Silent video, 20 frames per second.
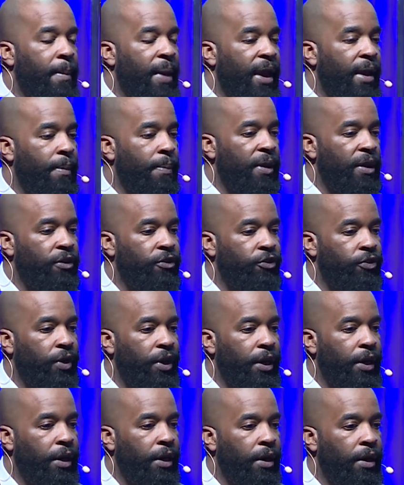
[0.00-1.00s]
may have been
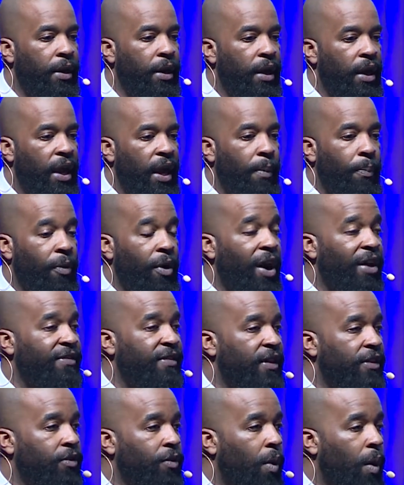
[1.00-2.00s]
triggered, and
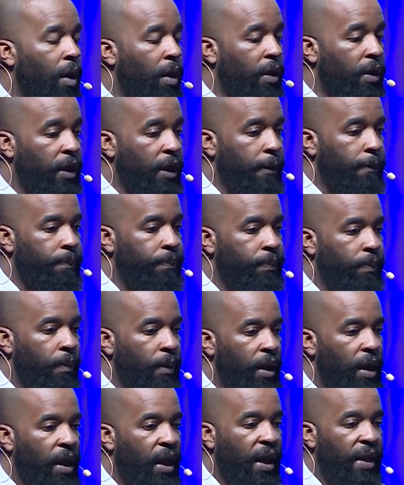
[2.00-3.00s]
process quality.
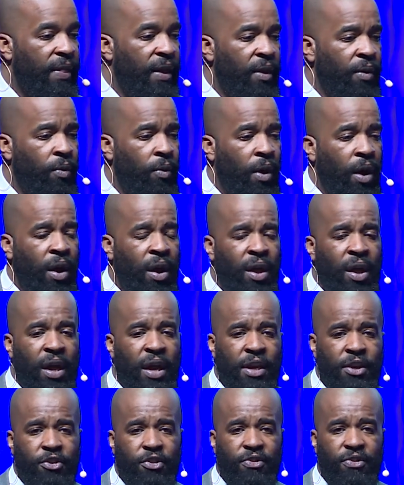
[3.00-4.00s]
And then an
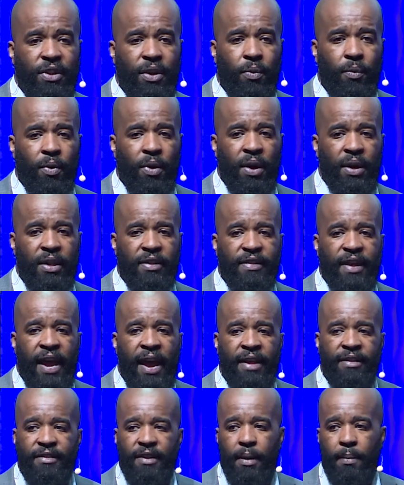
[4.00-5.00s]
interesting one is
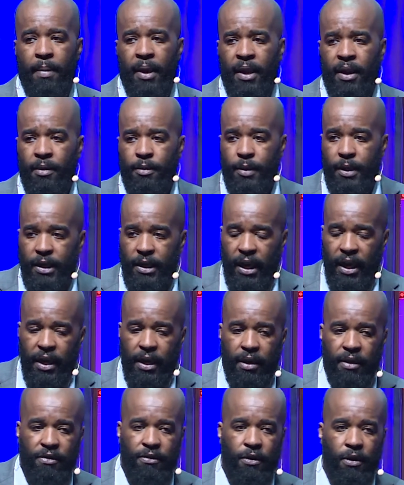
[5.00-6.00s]
asset management
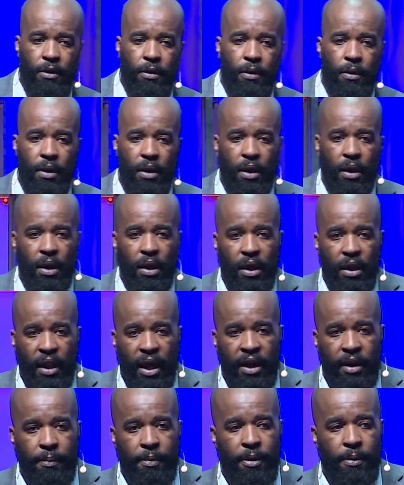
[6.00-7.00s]
data. So a
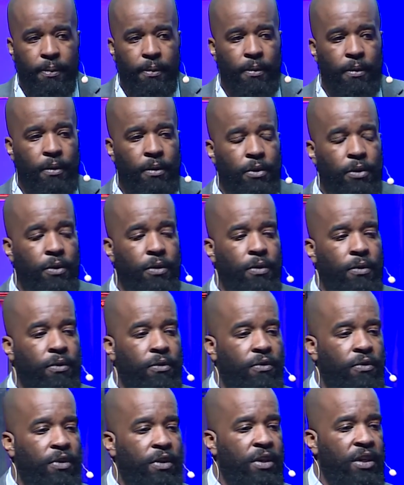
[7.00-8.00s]
lot of people
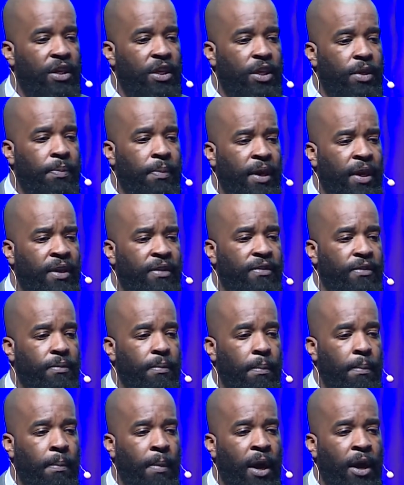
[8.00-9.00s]
use condition-based
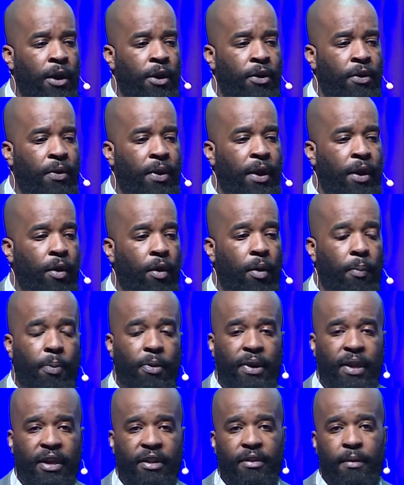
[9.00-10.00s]
monitoring or
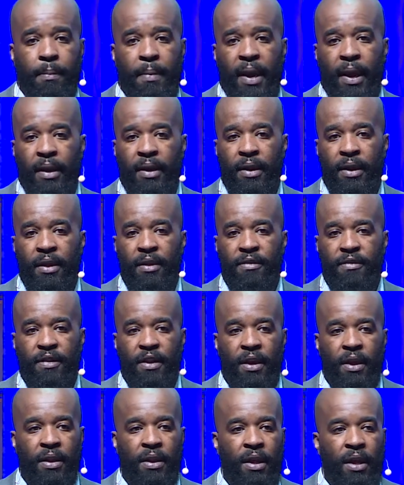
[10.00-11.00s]
predictive maintenance,
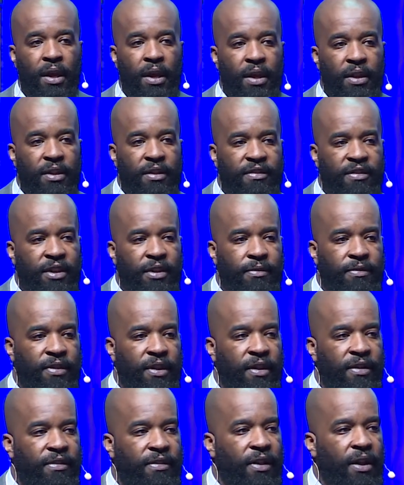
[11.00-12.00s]
and this gives
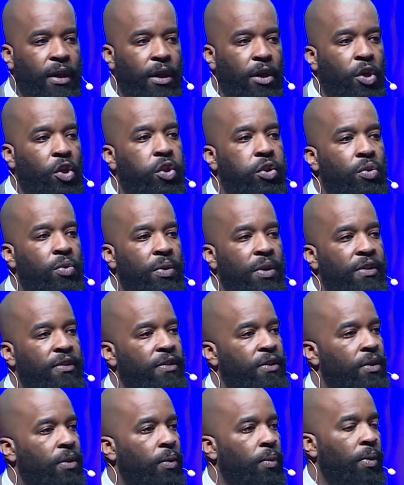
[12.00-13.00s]
us a clue
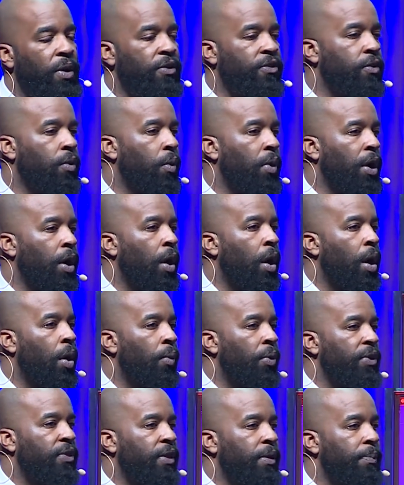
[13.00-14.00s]
into what's going on
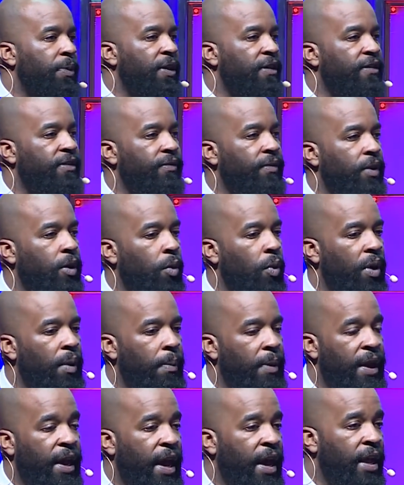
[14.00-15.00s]
with the piece of
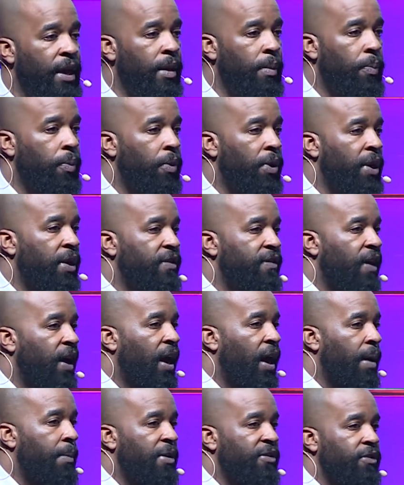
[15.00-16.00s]
equipment at any point in
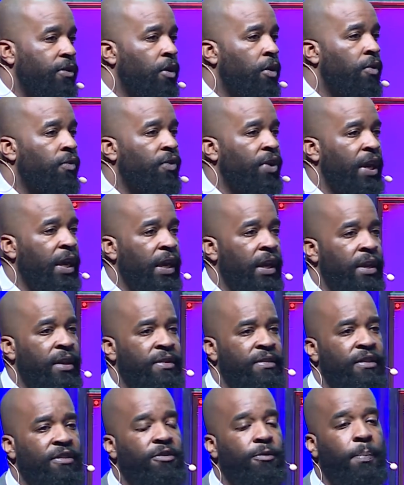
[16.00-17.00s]
time. Is it overheating?
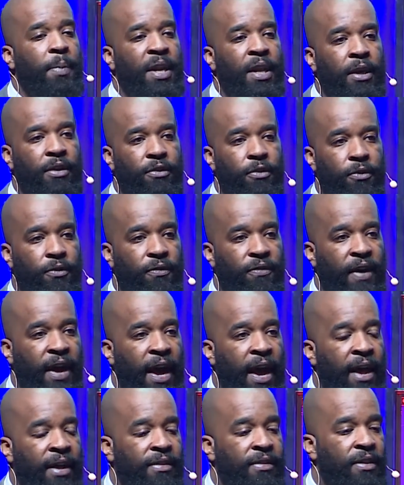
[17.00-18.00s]
Is it spinning too
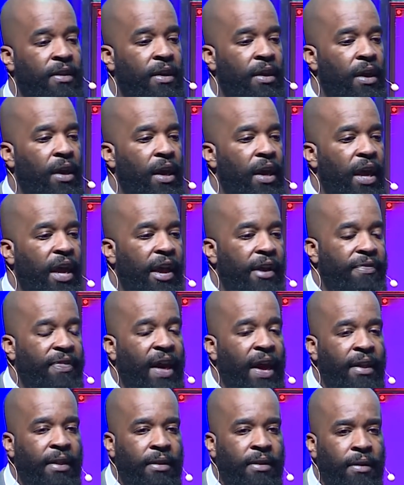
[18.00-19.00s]
fast? And if
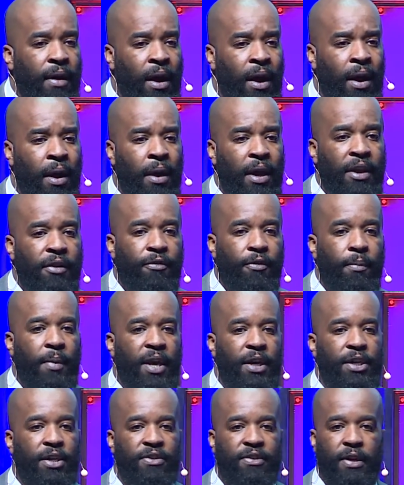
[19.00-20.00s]
that
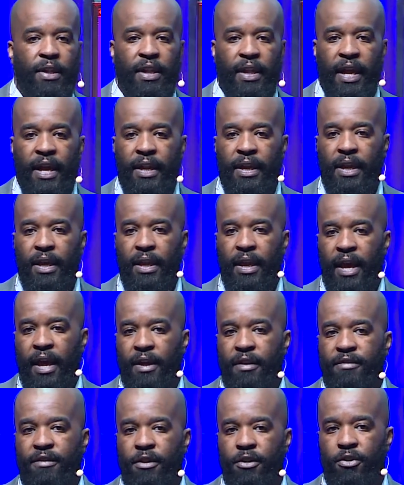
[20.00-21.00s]
information is collected at
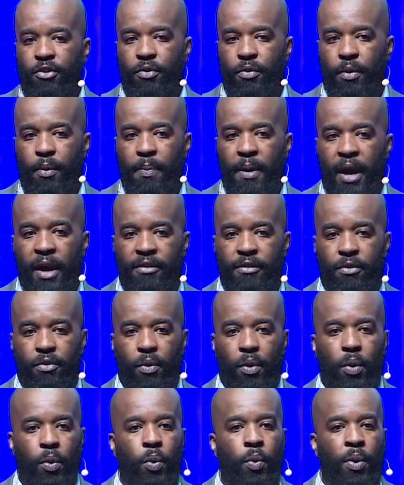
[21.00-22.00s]
a central
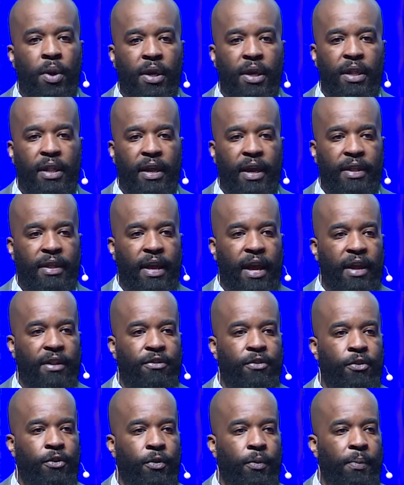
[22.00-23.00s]
repository, we want to collect that
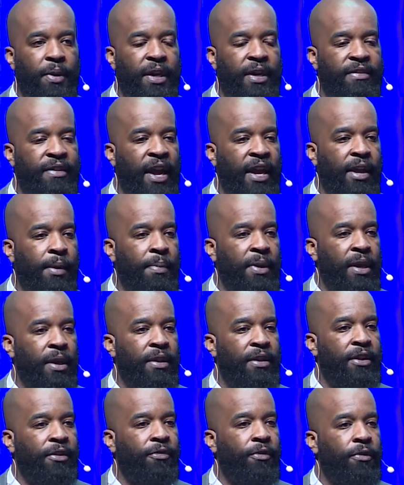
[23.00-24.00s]
too, because that could be a
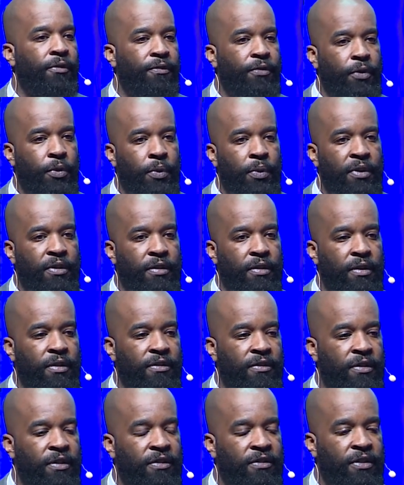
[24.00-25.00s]
different view into the
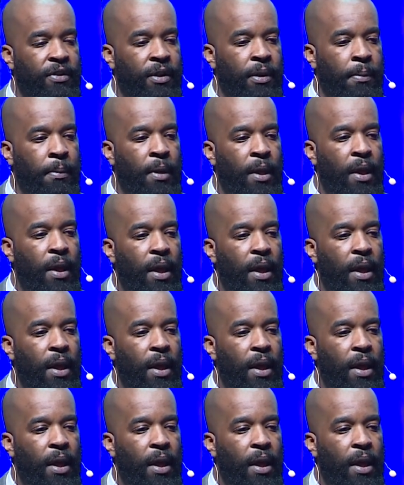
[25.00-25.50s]
system